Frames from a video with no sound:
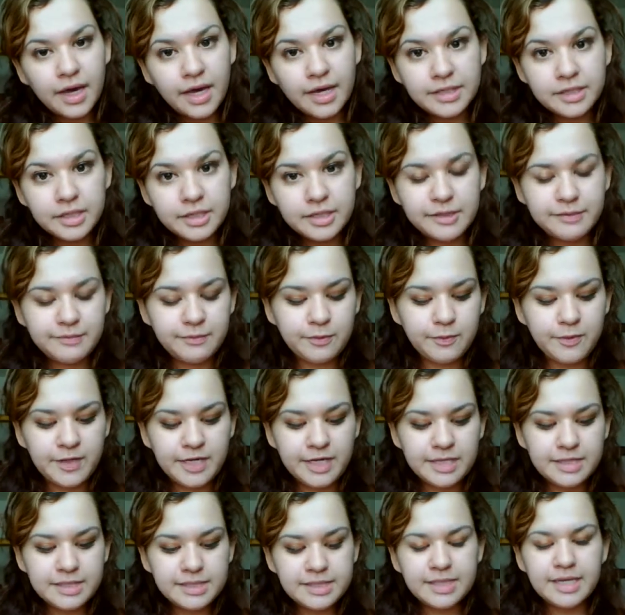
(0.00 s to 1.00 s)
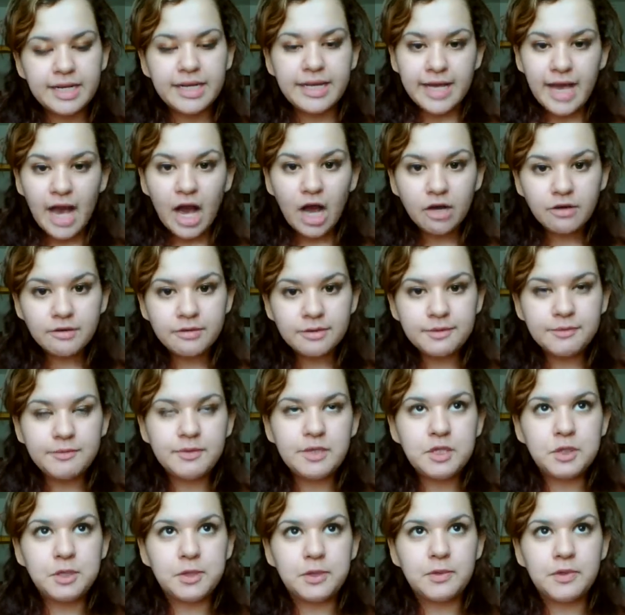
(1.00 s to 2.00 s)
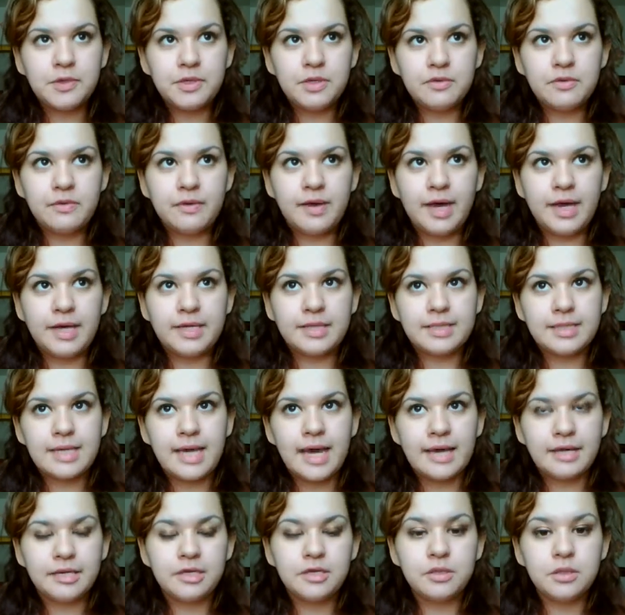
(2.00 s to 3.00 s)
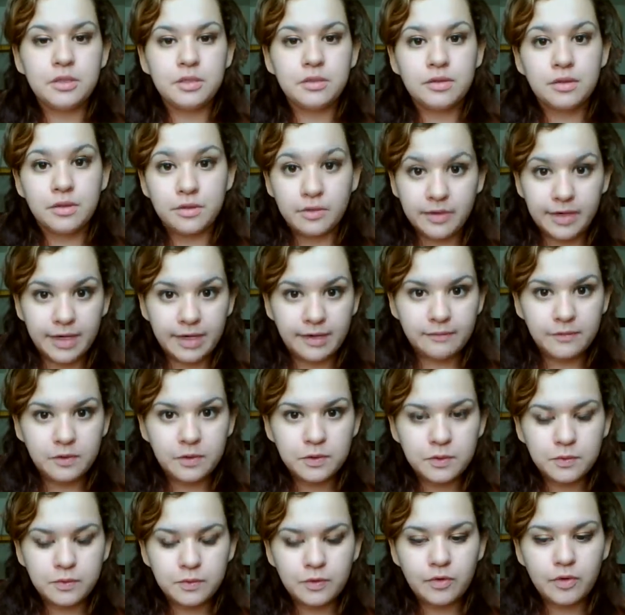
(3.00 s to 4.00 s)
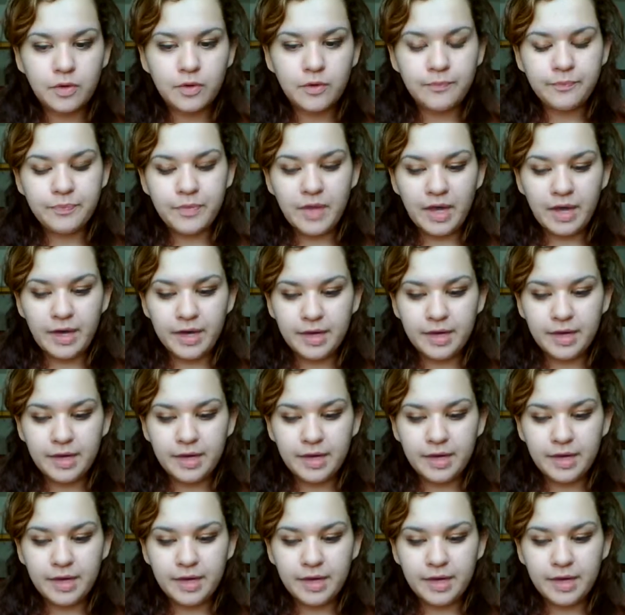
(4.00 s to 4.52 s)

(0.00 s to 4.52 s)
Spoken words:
Hello everybody, today I'm going to be showing you guys how to do the Cramer's rule,